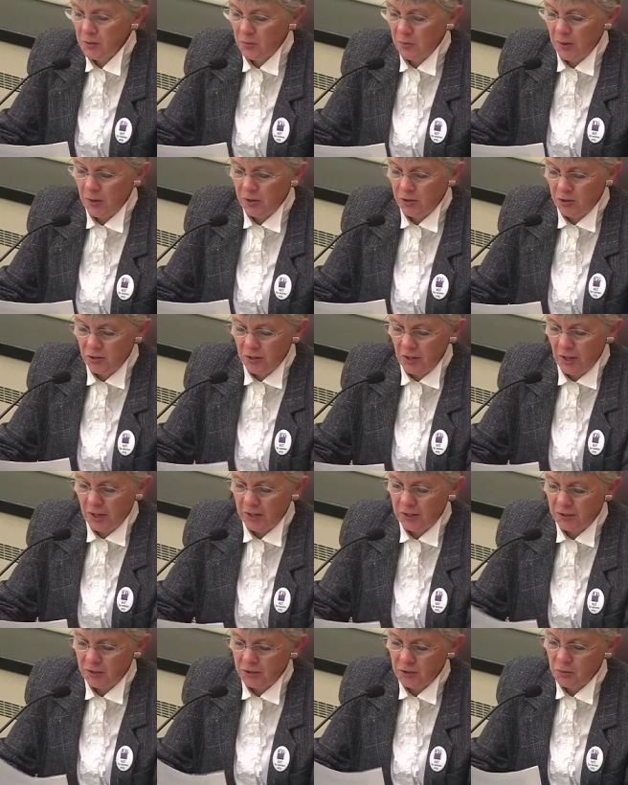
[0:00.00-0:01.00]
the Measure
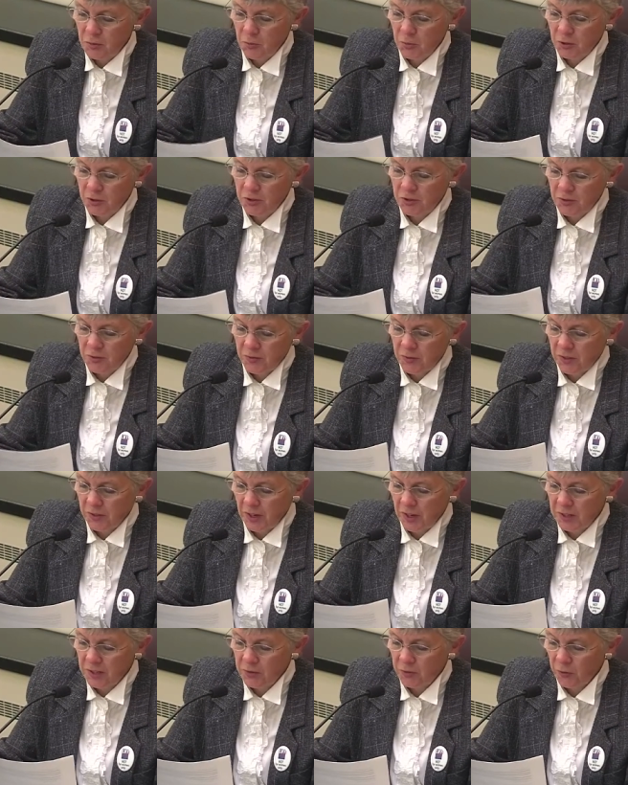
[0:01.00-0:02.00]
92 portion of
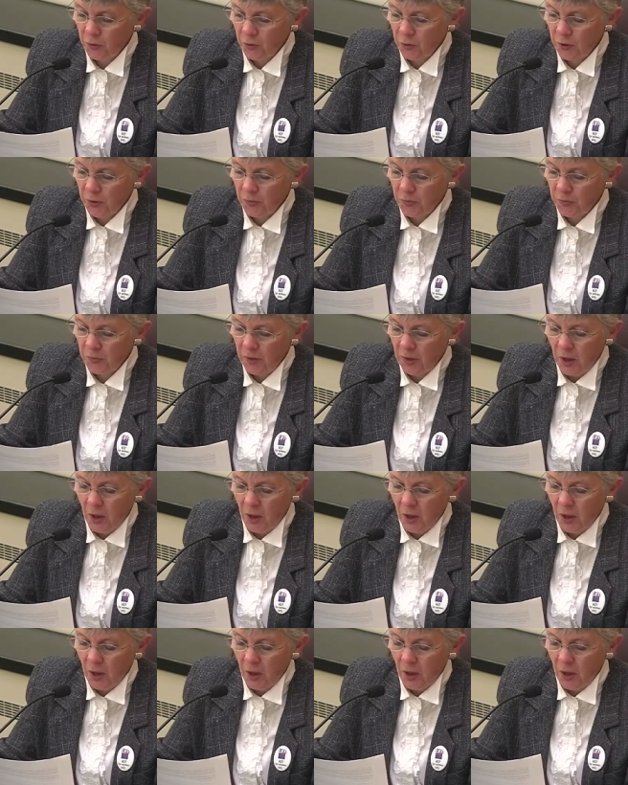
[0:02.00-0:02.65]
tonight's forum.